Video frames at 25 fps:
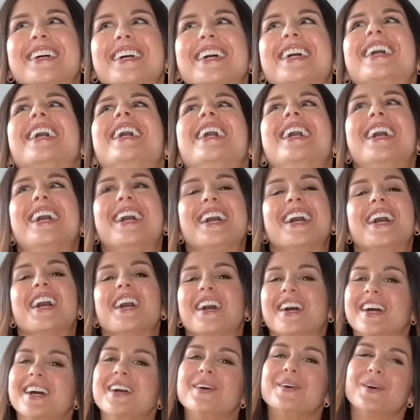like,
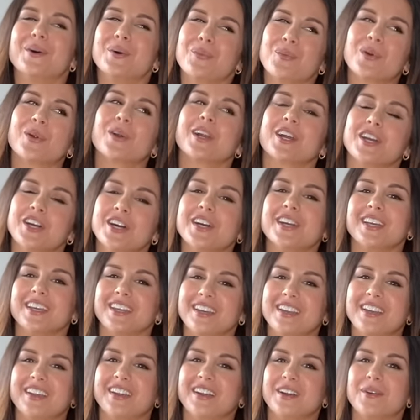all right, we're
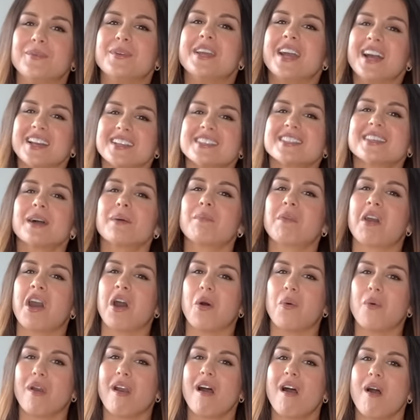cooking here. We got something
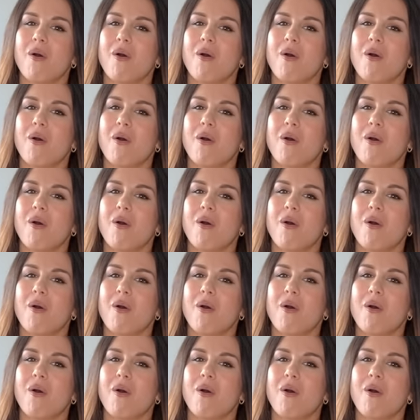going